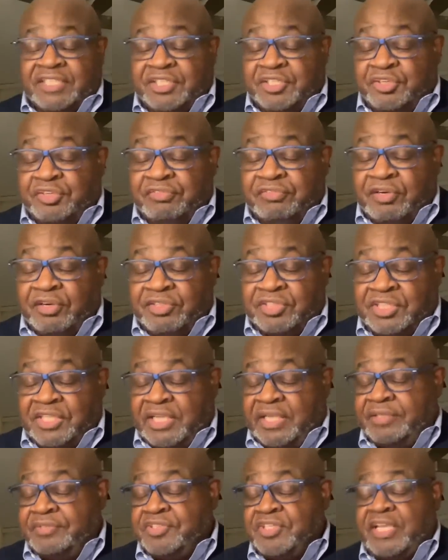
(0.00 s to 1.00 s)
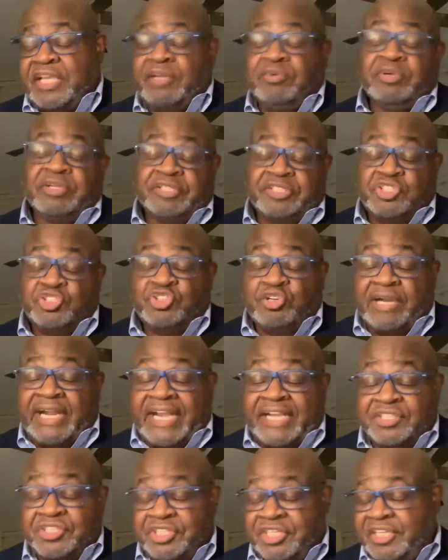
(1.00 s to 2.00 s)
the university and saying, well, it's
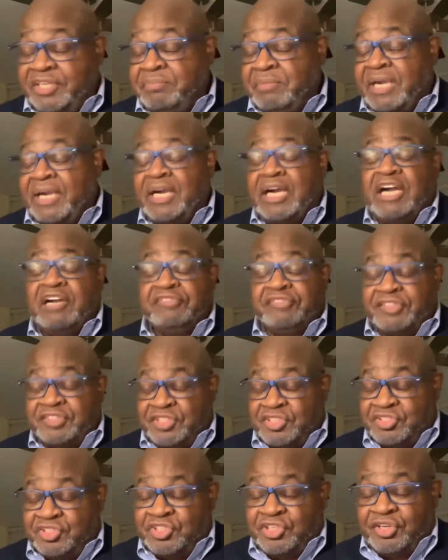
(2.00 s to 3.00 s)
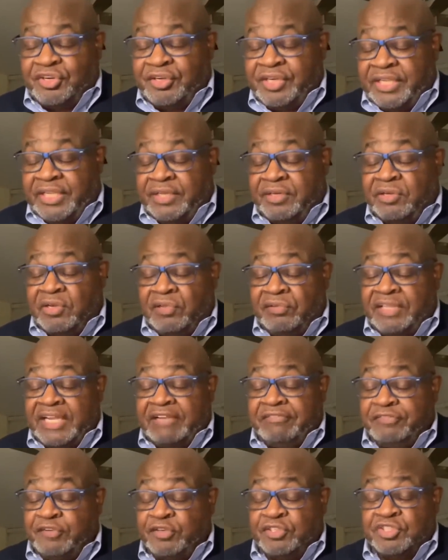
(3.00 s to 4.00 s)
trashy and my office is dirty and all
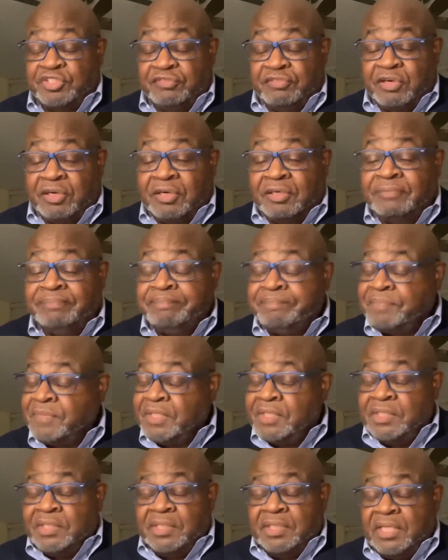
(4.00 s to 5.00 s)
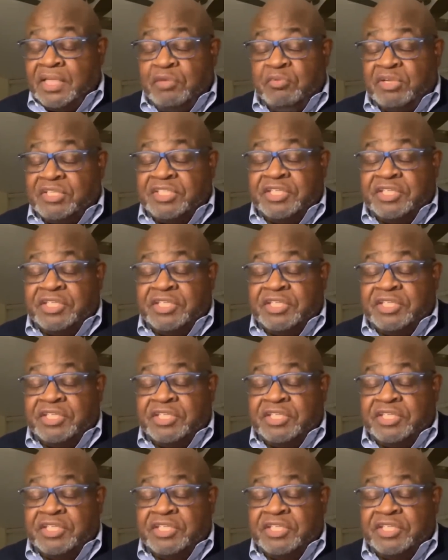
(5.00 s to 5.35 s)
that, first of all, he was